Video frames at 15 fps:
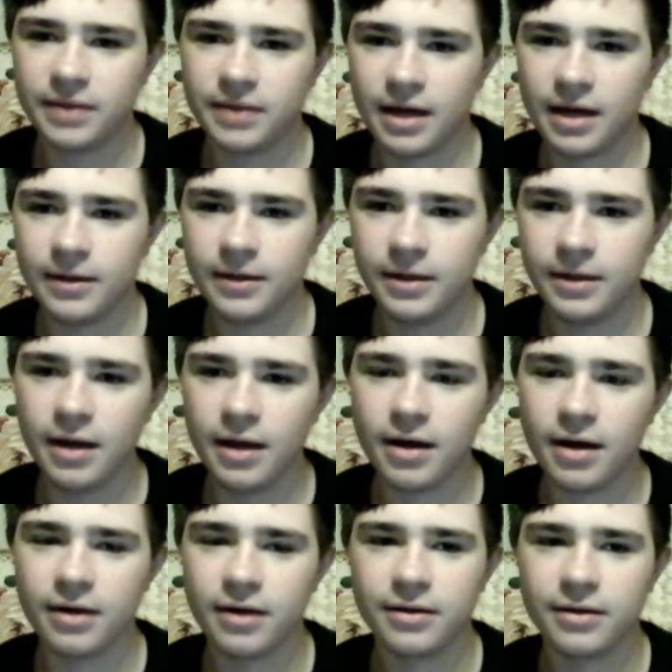that.
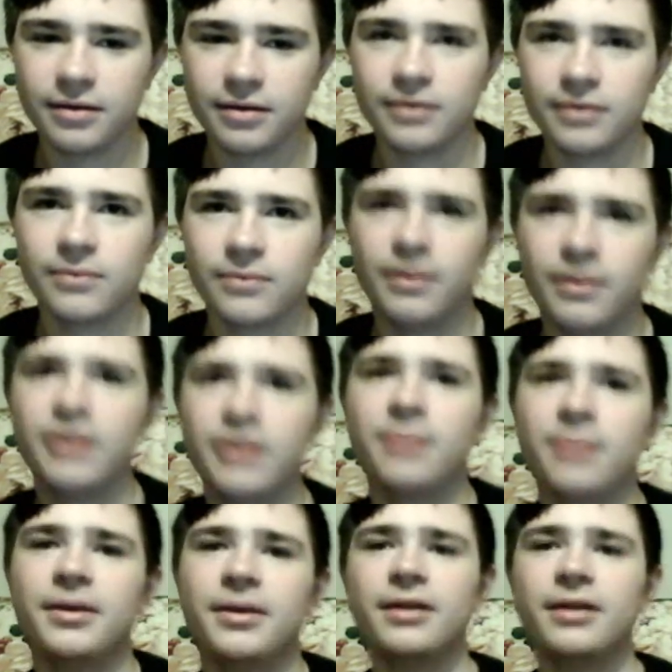Yeah. Why
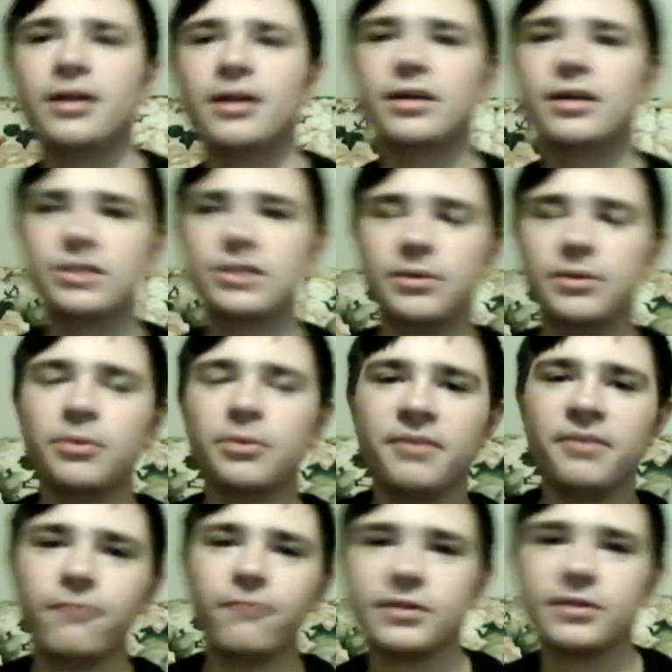not, man? So it'll be
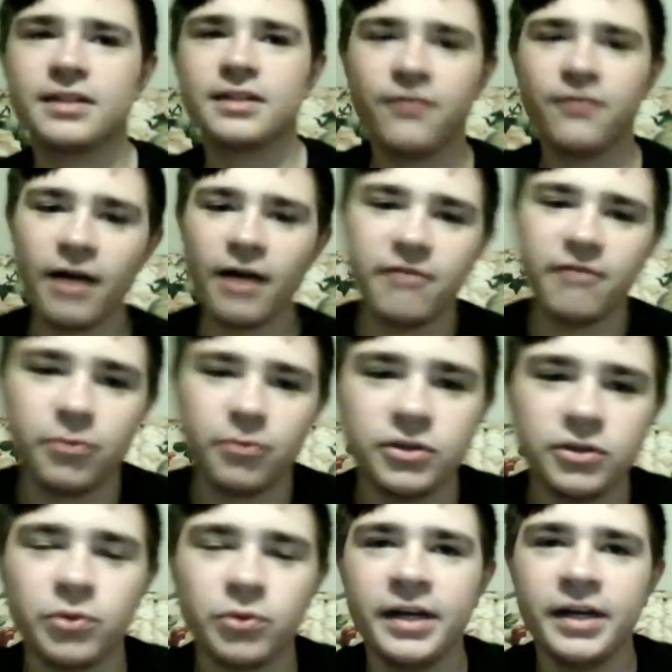1st and 5 with
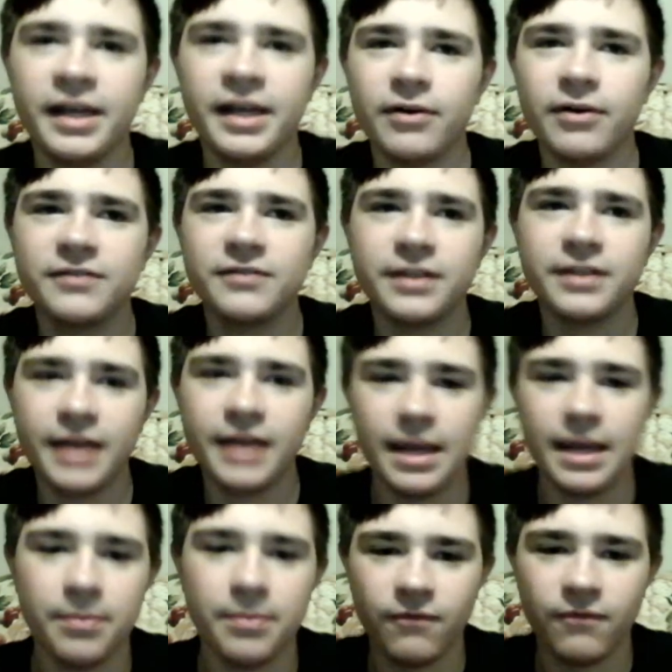1:28 left in the
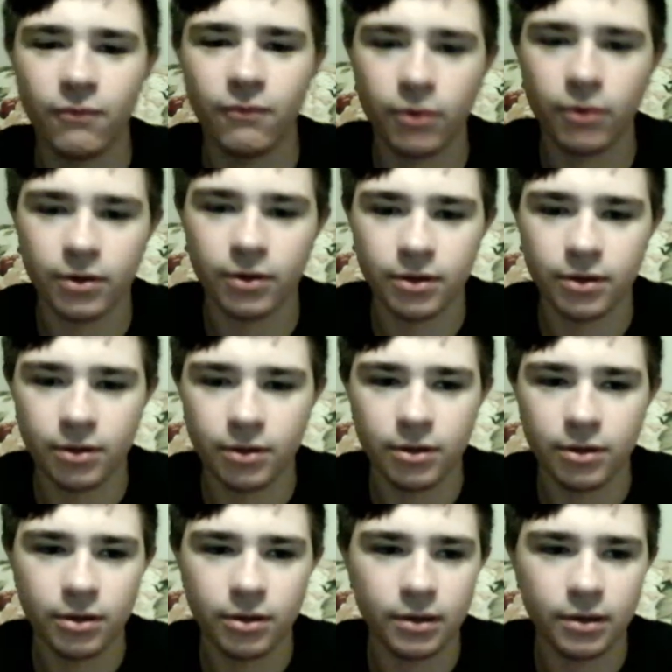game for
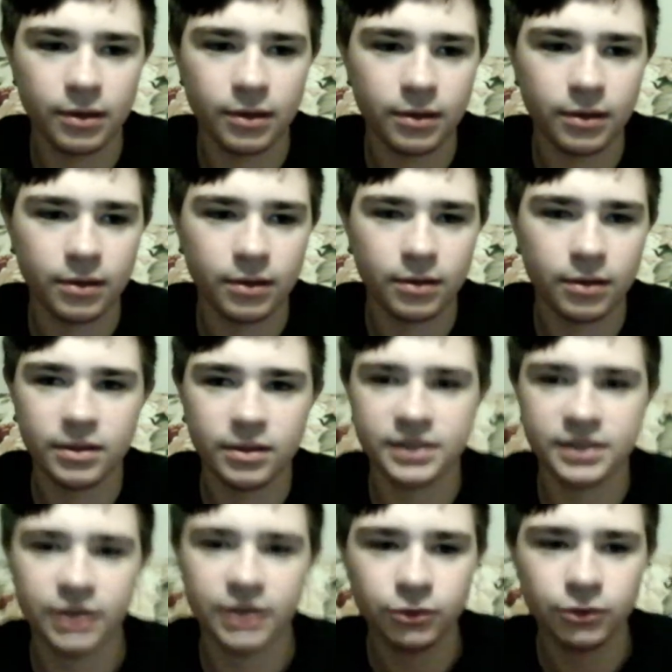
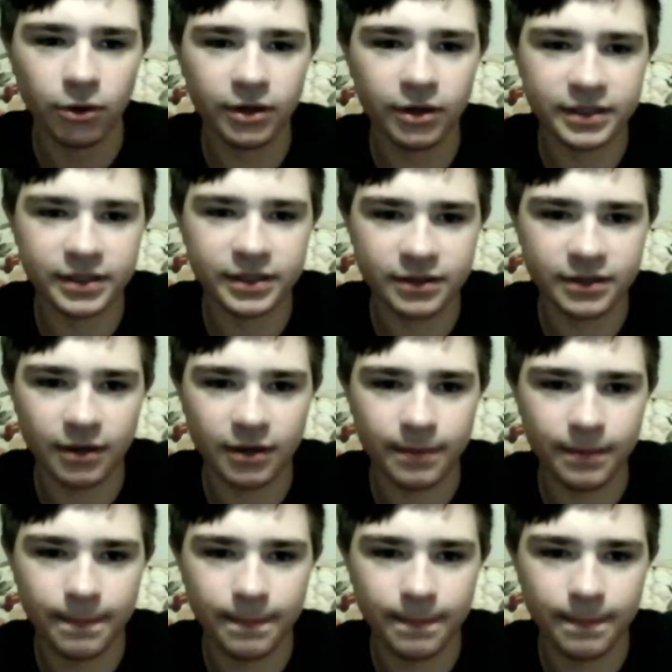Central Arkansas.